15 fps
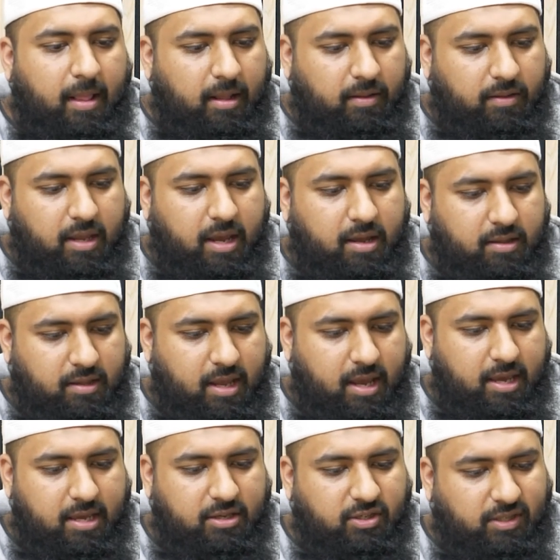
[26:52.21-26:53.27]
there
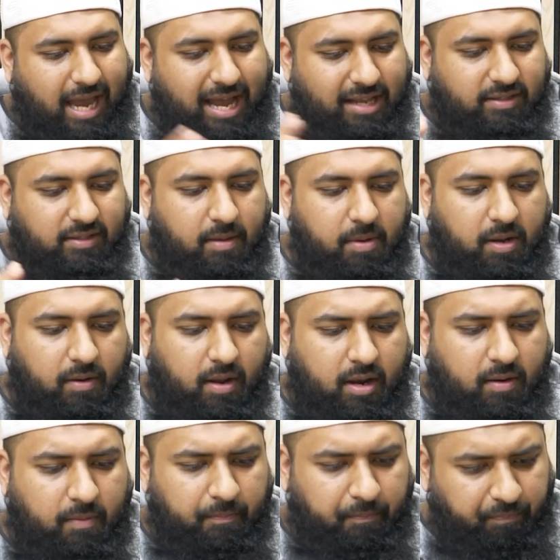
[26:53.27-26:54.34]
he just adds them in.
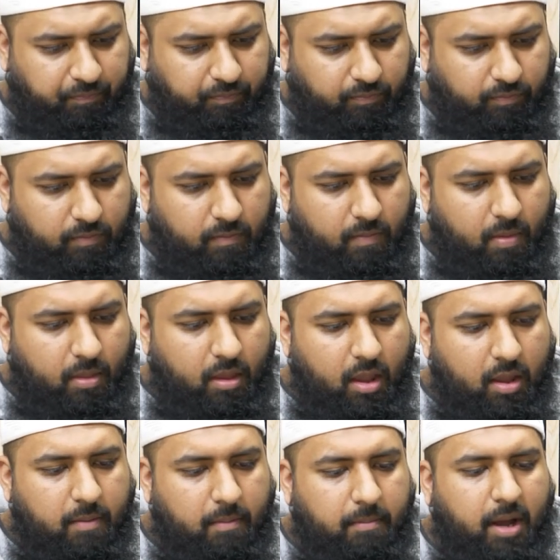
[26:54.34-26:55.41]
And
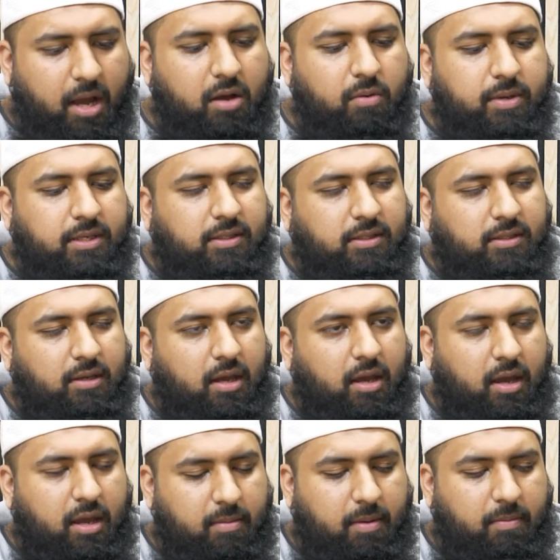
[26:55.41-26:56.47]

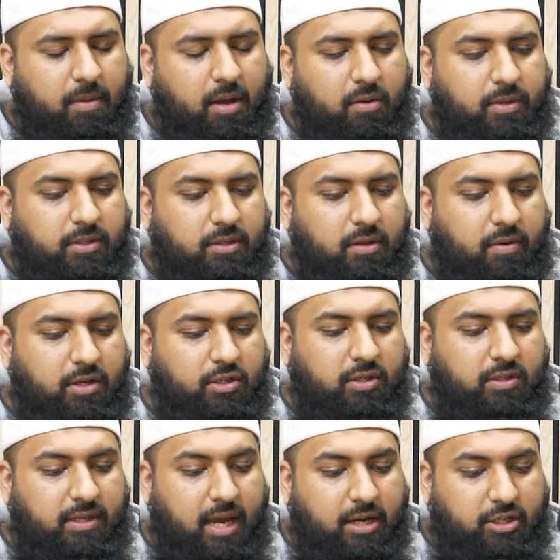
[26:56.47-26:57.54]
Imam Baghawi's
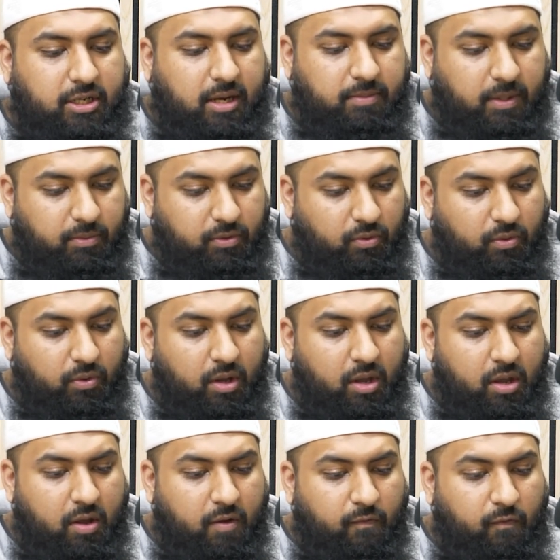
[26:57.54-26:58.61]
narrations, it actually comes up to
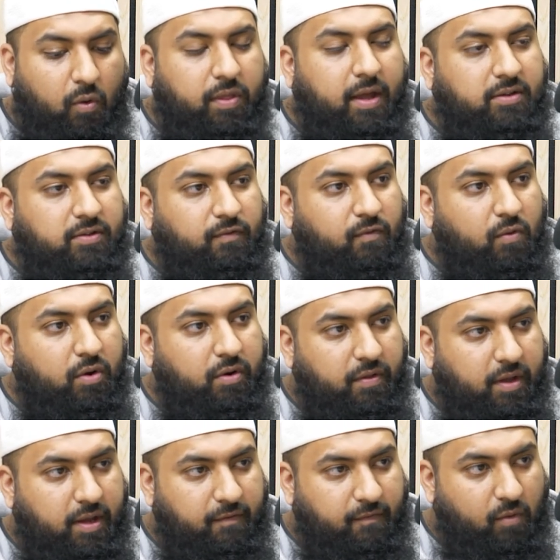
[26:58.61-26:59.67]

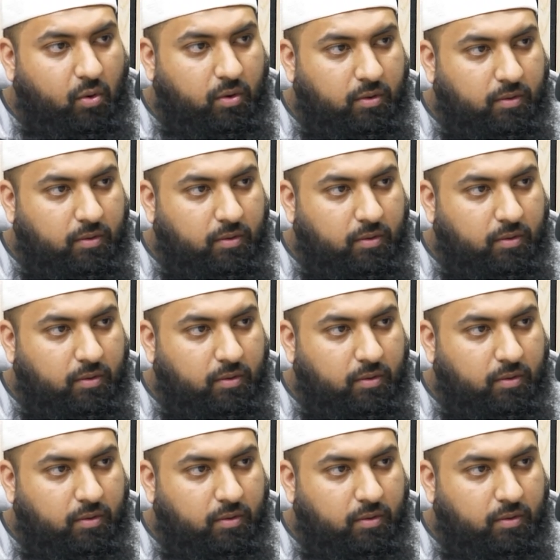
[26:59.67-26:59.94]
4,434.